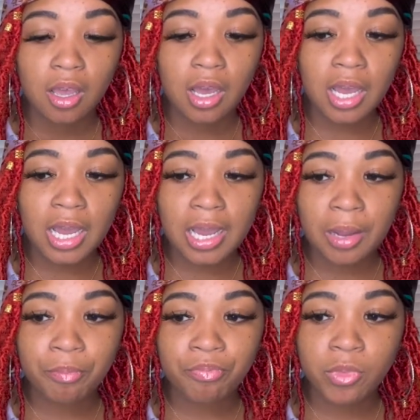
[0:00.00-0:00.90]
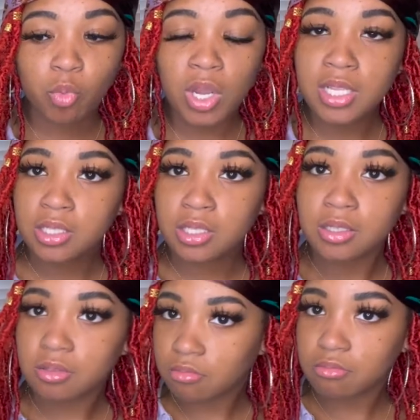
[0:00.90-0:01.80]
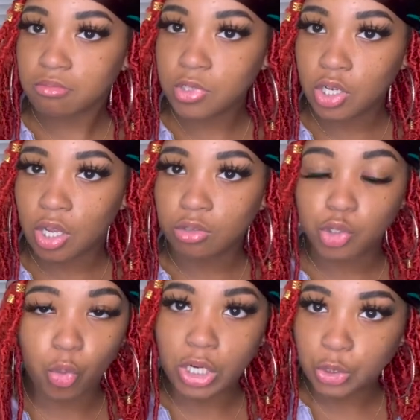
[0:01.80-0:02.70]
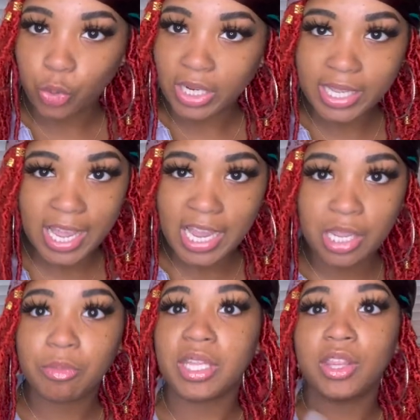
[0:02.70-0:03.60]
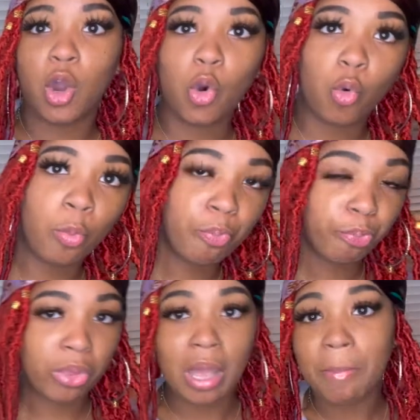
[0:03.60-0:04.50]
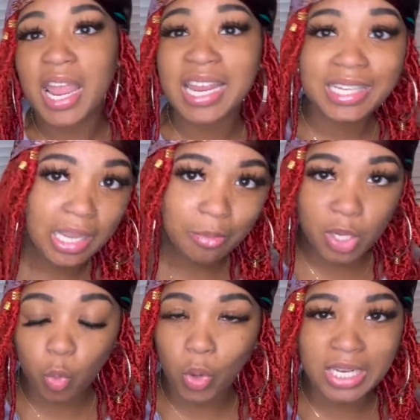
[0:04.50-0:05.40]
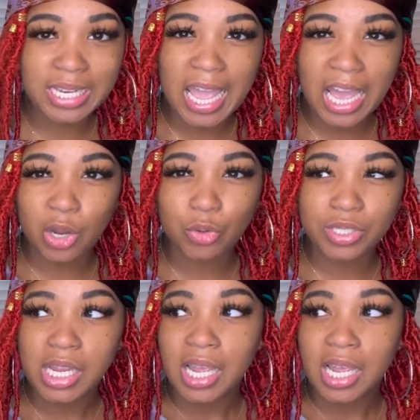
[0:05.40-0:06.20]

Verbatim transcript: Um, once, you know, 2020 came and the whole pandemic went down,